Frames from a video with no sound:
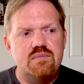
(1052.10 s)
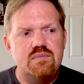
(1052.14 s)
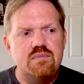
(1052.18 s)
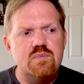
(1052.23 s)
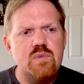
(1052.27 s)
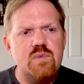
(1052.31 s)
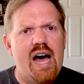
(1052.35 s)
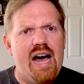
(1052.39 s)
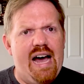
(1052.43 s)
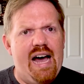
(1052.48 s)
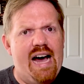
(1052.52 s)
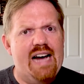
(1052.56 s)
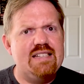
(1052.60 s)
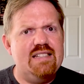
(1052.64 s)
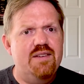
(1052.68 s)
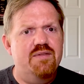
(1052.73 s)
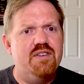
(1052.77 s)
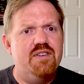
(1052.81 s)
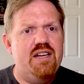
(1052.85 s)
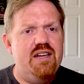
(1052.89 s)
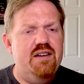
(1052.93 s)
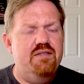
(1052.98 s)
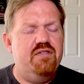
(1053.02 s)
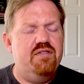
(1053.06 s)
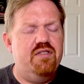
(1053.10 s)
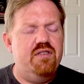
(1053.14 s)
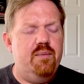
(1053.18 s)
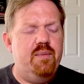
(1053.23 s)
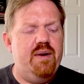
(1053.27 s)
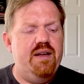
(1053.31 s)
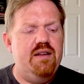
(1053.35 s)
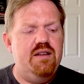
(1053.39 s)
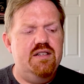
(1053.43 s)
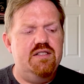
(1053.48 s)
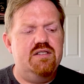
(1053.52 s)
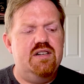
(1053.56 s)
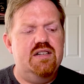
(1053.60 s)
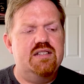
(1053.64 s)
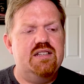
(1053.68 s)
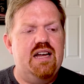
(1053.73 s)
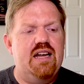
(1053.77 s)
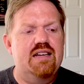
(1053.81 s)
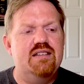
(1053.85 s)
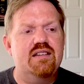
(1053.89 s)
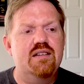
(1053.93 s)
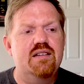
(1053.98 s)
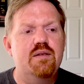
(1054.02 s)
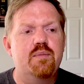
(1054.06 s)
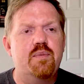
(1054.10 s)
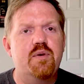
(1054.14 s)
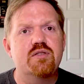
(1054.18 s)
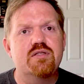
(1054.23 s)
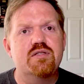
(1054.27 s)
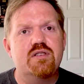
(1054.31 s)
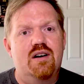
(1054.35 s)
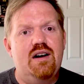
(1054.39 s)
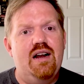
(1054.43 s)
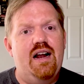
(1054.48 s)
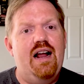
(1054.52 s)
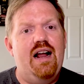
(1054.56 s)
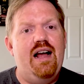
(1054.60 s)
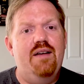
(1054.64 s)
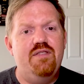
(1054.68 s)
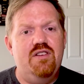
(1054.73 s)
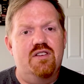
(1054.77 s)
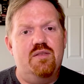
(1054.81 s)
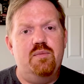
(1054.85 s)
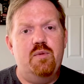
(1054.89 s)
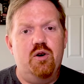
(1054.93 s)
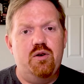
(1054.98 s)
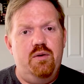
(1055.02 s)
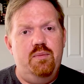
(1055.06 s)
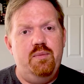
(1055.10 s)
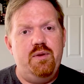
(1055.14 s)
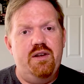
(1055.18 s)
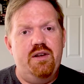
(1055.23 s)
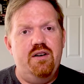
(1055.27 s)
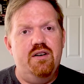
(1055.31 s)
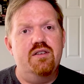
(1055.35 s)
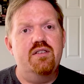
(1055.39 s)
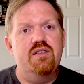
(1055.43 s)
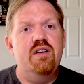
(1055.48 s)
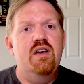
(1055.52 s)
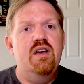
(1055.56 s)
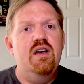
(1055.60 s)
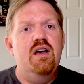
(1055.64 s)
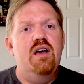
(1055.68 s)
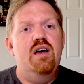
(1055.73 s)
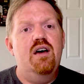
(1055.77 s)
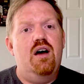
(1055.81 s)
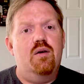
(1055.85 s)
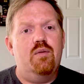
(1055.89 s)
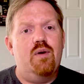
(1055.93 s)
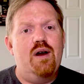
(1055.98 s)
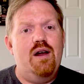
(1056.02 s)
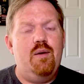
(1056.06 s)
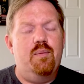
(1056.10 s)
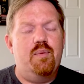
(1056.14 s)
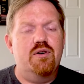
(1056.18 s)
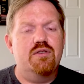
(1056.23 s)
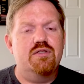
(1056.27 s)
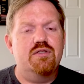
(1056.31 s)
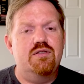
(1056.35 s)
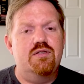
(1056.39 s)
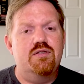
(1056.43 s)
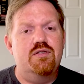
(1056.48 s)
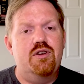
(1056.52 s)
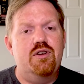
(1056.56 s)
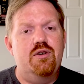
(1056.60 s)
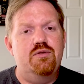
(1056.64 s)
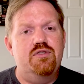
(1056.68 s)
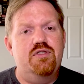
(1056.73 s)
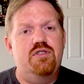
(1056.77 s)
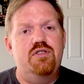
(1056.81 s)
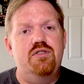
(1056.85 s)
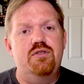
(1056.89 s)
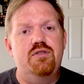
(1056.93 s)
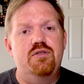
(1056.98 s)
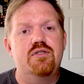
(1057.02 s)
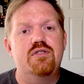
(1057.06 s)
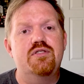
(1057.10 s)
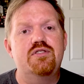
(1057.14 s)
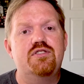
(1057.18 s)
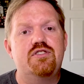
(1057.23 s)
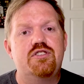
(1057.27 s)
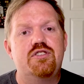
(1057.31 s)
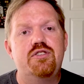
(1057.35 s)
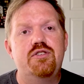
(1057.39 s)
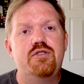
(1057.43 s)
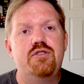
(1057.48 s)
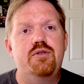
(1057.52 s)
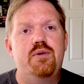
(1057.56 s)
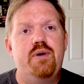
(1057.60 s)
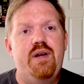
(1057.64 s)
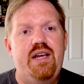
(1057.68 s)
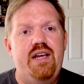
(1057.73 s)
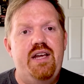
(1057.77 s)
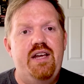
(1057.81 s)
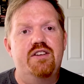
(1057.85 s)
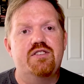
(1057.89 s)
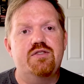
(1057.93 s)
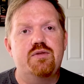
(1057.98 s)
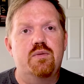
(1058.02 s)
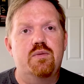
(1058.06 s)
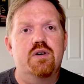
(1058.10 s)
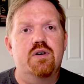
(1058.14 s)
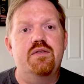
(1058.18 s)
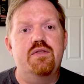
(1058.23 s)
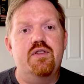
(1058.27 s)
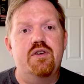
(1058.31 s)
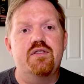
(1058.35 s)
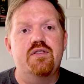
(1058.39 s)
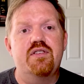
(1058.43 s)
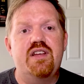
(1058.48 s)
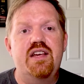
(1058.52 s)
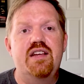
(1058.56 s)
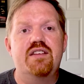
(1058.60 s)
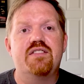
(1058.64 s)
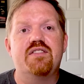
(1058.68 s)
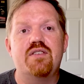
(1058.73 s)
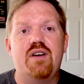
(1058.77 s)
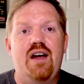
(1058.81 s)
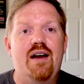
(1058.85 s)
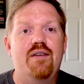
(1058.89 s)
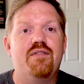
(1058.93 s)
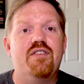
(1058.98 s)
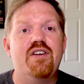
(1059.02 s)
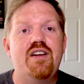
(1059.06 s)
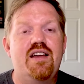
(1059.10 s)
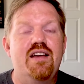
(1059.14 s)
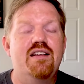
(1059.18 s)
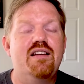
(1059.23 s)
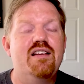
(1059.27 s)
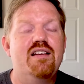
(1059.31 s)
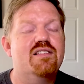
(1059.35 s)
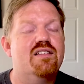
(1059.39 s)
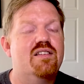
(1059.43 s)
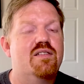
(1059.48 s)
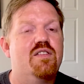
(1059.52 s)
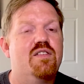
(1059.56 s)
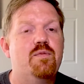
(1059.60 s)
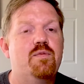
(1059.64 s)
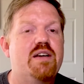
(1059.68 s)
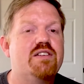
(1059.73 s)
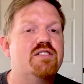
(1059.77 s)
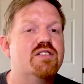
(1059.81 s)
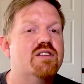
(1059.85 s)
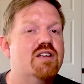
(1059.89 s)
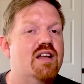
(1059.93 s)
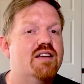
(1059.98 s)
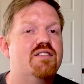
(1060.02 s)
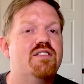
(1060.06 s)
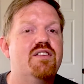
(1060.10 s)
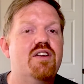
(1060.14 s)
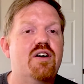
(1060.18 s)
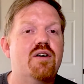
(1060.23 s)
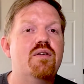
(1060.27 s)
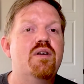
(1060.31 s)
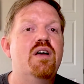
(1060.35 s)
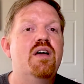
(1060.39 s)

I asked every kid for their mailing address. I send them a postcard, and I have the small group leaders write a personal note to each one of those kids. So every kid gets a specialized note